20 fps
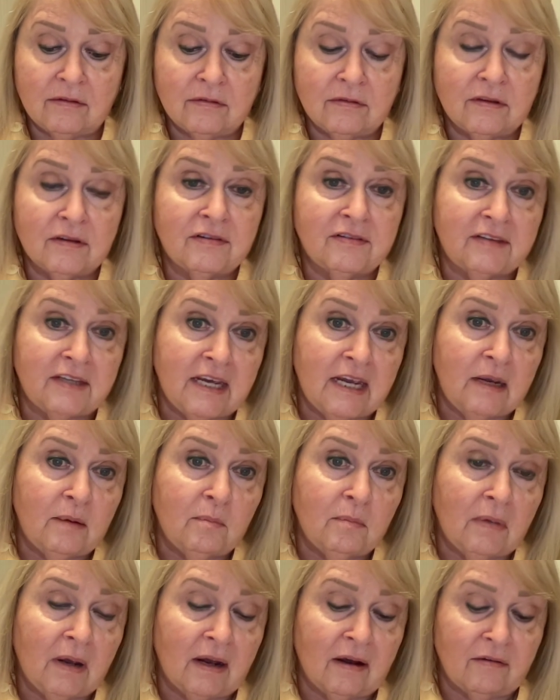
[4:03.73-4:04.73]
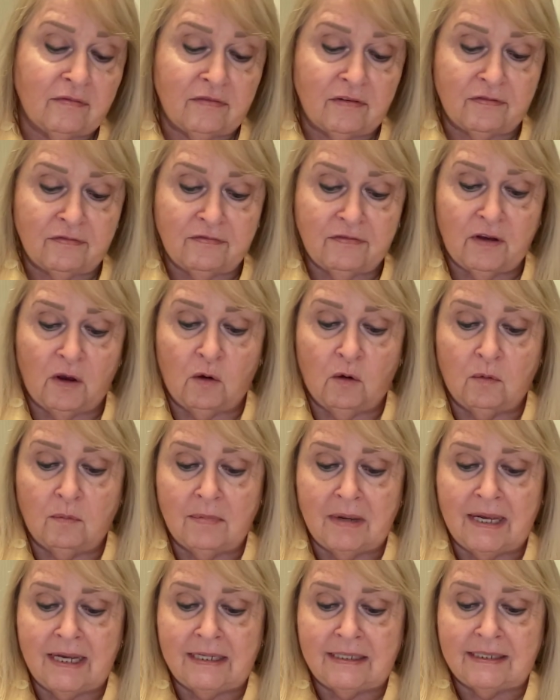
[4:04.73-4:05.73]
The theme of the
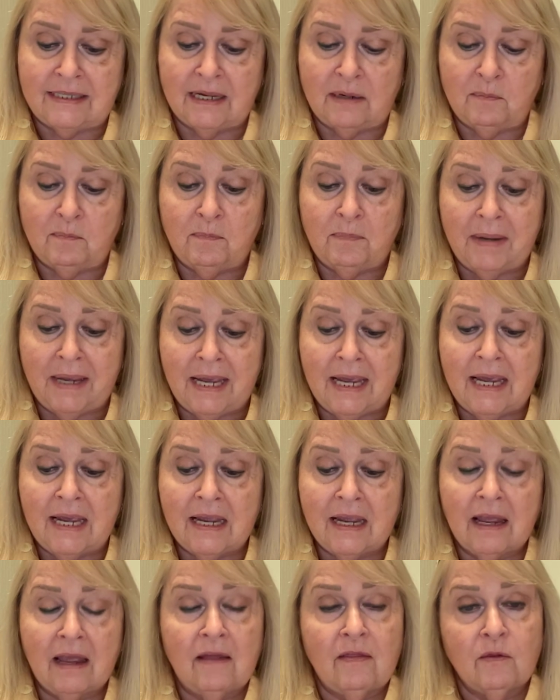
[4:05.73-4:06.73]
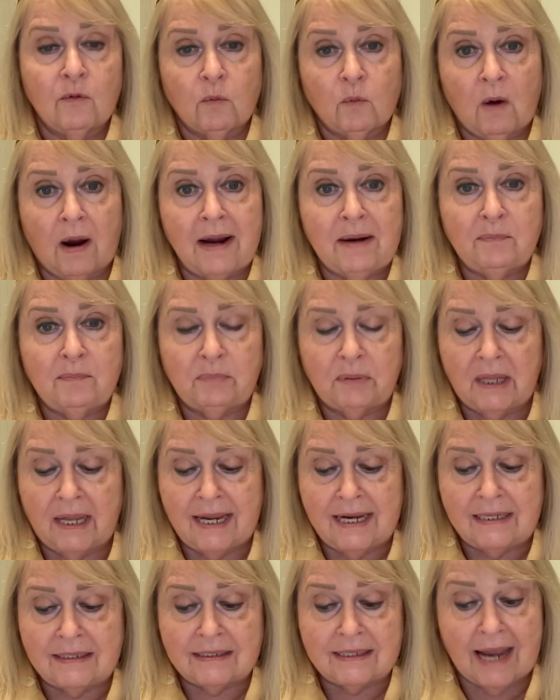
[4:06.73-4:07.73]
film is that being in the right
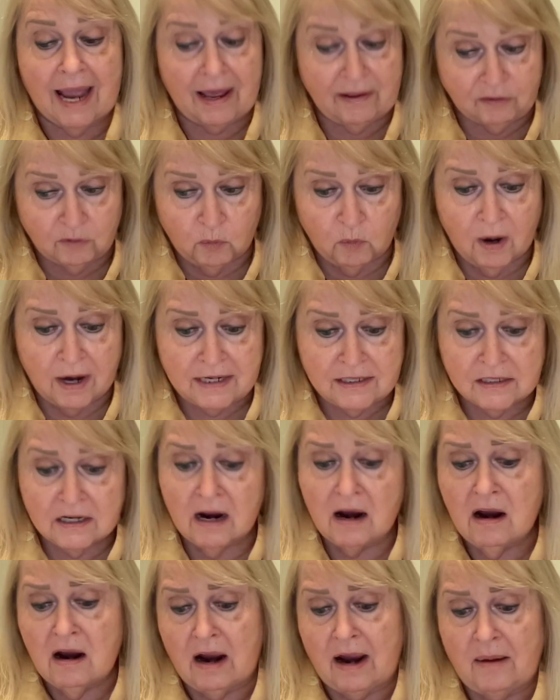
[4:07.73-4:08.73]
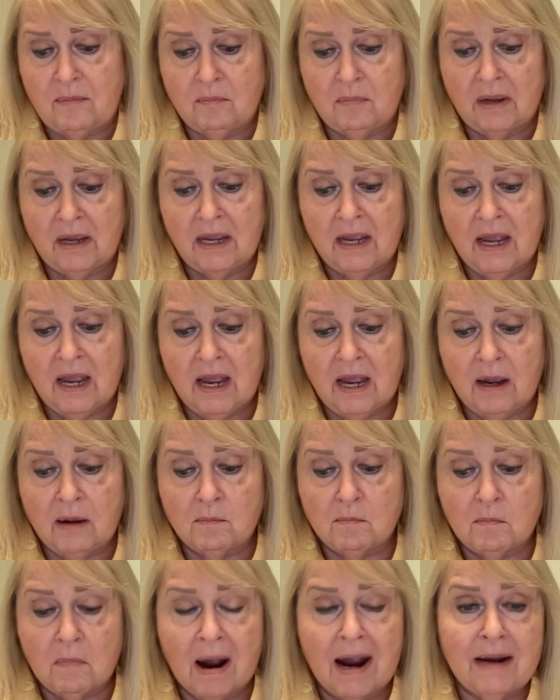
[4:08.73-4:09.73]
place at the right time
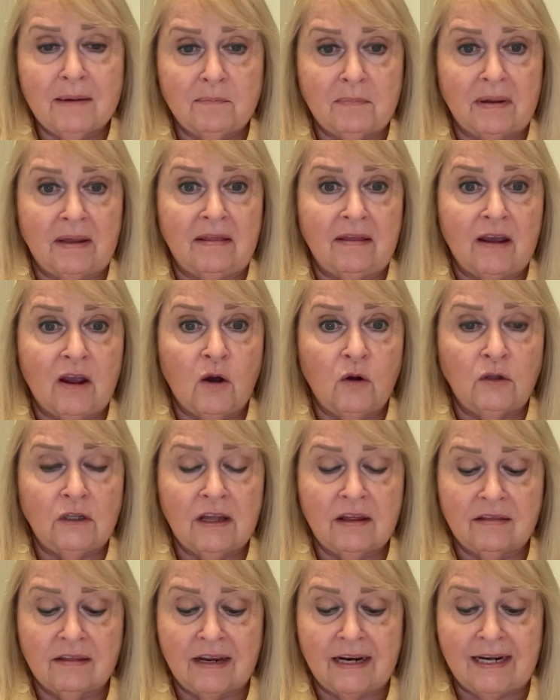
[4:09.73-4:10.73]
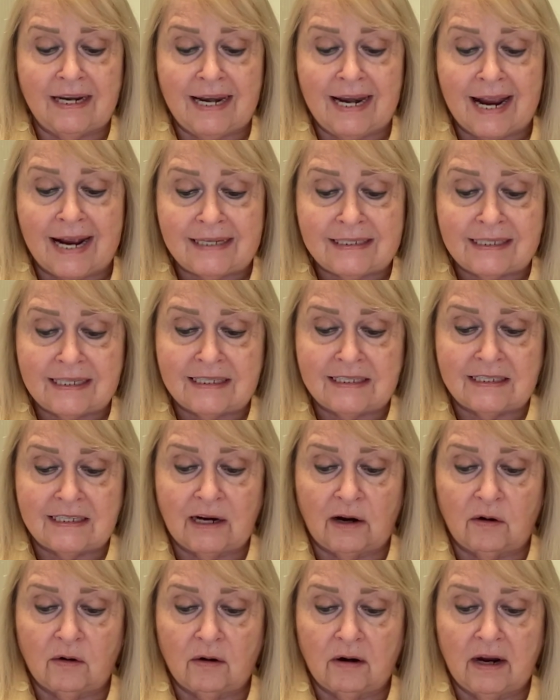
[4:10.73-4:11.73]
might be the only thing
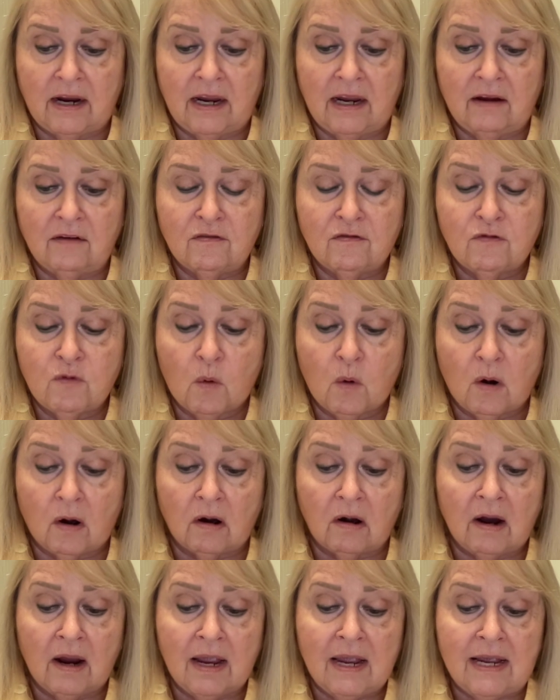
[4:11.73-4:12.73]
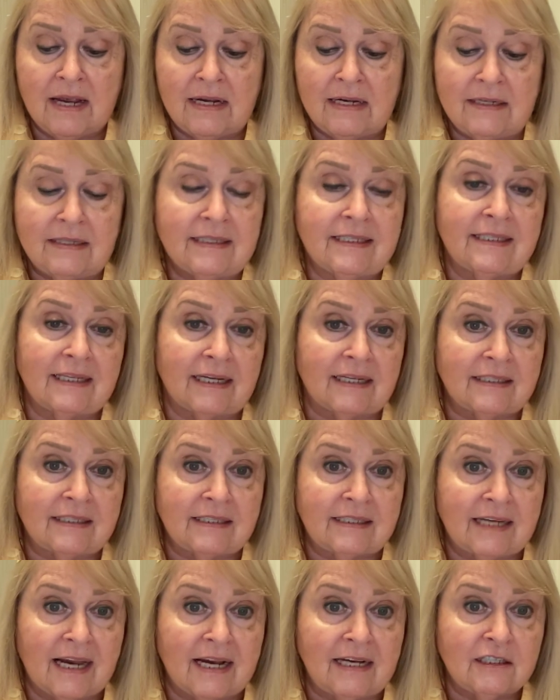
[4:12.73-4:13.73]
necessary for
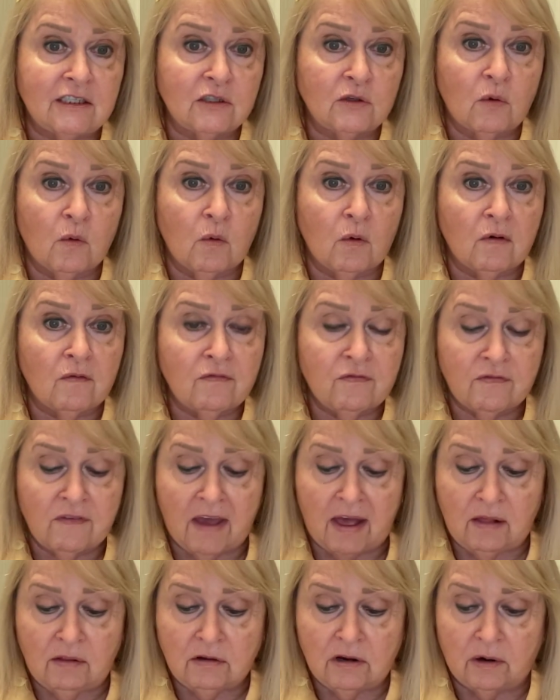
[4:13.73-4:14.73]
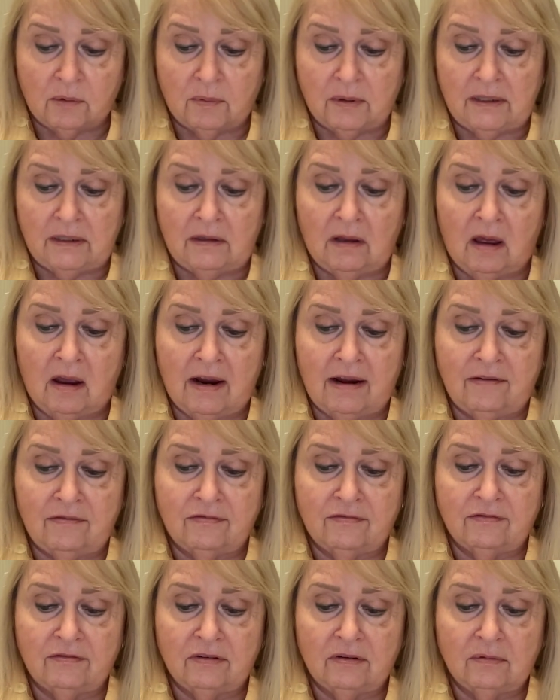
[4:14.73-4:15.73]
success or failure in
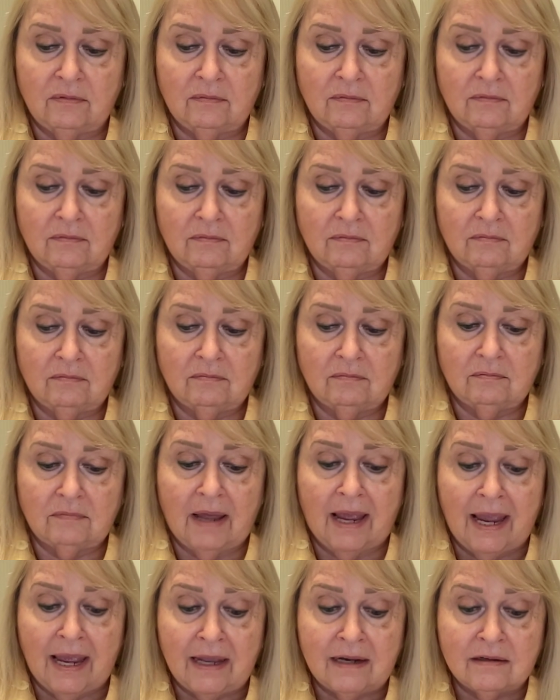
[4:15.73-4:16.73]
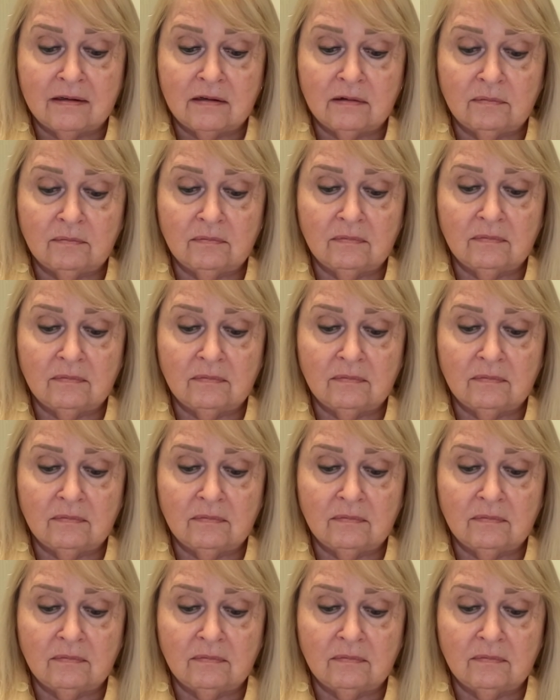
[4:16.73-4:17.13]
life, and